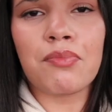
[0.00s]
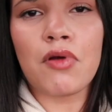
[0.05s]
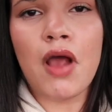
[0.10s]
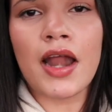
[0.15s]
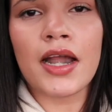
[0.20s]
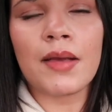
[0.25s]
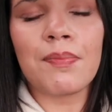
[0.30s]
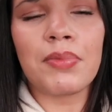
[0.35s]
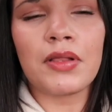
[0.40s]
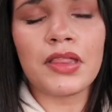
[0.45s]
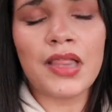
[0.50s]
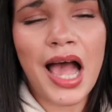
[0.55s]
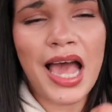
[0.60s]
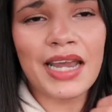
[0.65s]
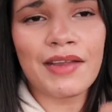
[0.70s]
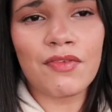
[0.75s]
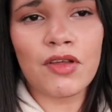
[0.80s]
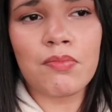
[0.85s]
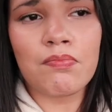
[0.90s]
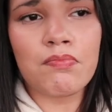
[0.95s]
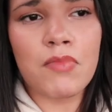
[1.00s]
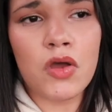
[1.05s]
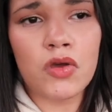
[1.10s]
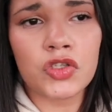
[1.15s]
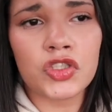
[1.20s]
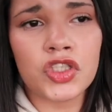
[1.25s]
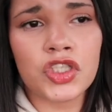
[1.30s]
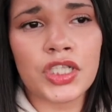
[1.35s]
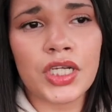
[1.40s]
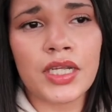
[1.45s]
brought up a lot of
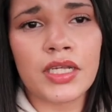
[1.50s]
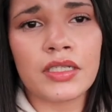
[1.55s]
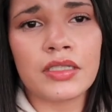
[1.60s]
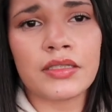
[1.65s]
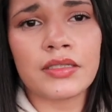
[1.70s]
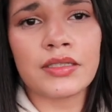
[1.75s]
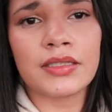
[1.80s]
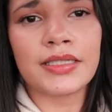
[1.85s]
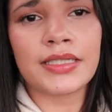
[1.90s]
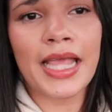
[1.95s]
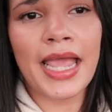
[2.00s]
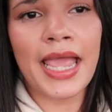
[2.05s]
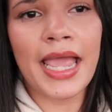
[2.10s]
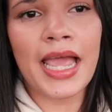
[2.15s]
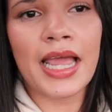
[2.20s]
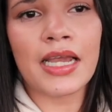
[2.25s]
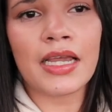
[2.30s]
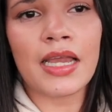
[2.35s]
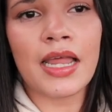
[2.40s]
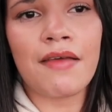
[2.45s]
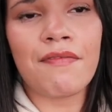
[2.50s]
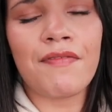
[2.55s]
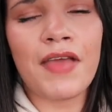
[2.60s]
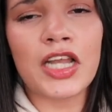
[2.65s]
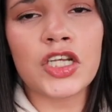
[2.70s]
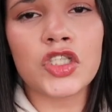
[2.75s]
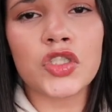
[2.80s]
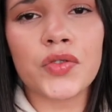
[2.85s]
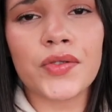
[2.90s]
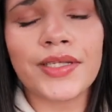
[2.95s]
emotions and
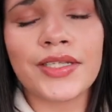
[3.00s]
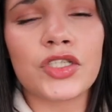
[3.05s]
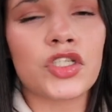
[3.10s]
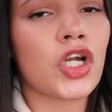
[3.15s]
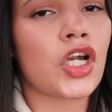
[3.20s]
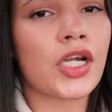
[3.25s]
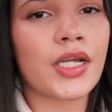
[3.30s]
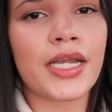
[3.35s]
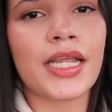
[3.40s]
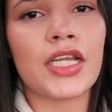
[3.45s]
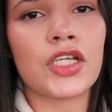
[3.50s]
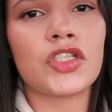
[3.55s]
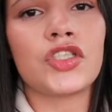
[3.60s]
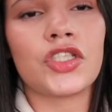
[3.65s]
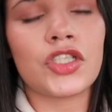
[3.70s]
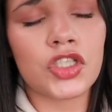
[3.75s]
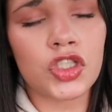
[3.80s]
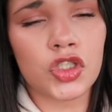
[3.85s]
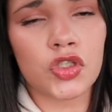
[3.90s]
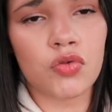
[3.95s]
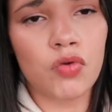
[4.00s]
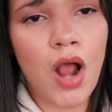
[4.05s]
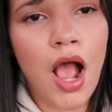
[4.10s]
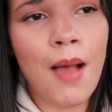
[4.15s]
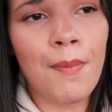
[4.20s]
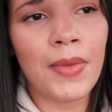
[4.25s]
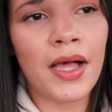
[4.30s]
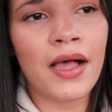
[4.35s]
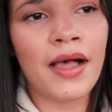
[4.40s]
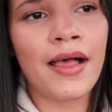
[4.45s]
eventually turned into
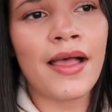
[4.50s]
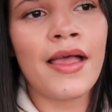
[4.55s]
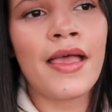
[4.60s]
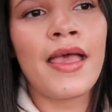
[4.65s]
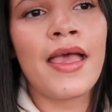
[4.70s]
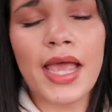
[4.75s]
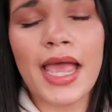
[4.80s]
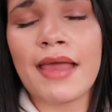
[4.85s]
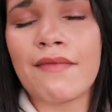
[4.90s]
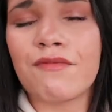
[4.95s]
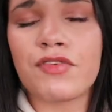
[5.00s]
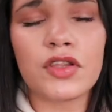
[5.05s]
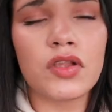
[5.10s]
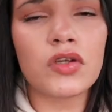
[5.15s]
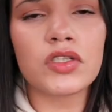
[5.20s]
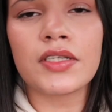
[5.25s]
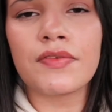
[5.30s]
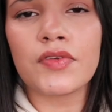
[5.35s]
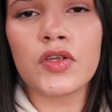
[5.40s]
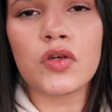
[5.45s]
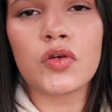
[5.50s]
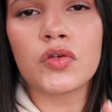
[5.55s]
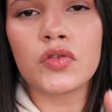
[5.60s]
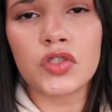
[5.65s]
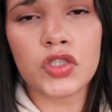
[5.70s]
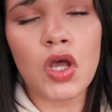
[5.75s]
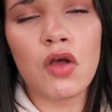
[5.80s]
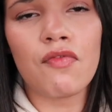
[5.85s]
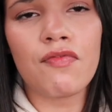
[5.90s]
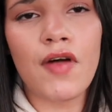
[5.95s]
trauma. And for those of you who
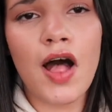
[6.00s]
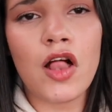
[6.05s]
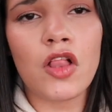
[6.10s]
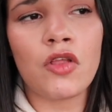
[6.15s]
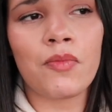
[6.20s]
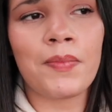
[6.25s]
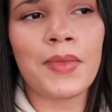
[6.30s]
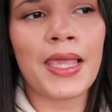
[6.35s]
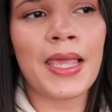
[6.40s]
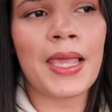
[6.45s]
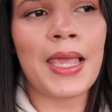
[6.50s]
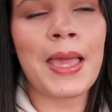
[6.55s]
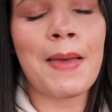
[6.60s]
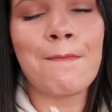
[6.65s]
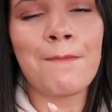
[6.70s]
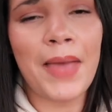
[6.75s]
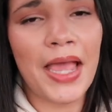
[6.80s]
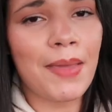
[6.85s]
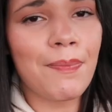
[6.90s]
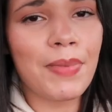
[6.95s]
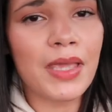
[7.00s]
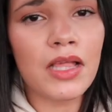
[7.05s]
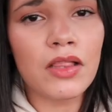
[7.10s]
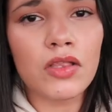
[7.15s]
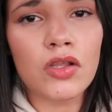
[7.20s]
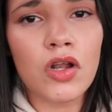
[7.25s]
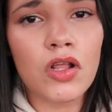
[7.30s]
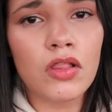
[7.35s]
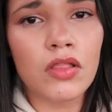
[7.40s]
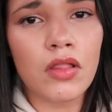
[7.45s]
don't follow me, might be a
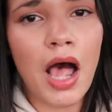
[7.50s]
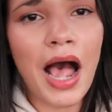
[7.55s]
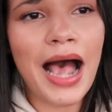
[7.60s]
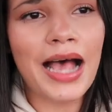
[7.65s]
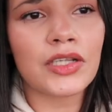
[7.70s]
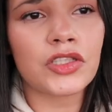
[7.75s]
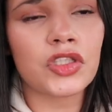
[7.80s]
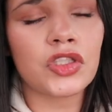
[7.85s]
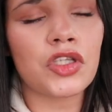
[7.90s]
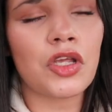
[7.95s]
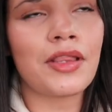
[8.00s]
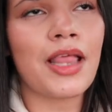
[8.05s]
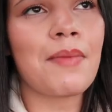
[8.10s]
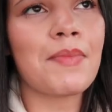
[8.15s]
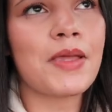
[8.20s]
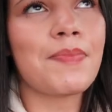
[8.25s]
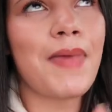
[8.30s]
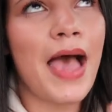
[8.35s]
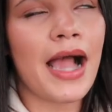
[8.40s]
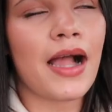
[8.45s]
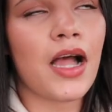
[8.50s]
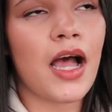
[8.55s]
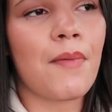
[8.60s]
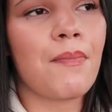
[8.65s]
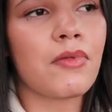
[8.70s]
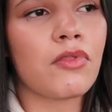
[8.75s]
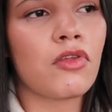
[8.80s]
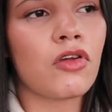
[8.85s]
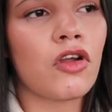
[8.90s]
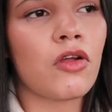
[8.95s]
little lost, so let me back
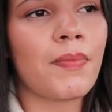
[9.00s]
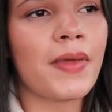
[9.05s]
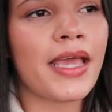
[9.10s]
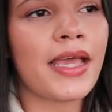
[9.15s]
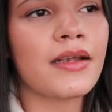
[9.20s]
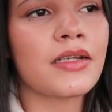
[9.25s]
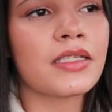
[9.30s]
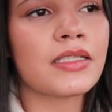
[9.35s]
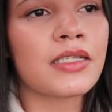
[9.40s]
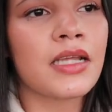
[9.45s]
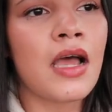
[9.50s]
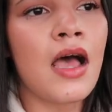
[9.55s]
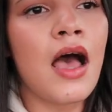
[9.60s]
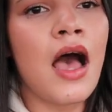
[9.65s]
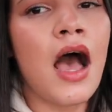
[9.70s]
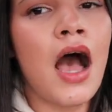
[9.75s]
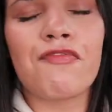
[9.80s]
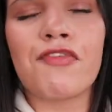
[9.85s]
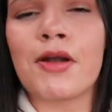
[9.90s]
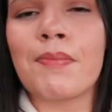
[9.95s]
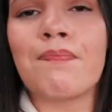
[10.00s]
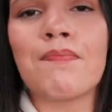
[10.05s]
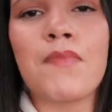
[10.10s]
up a little bit. For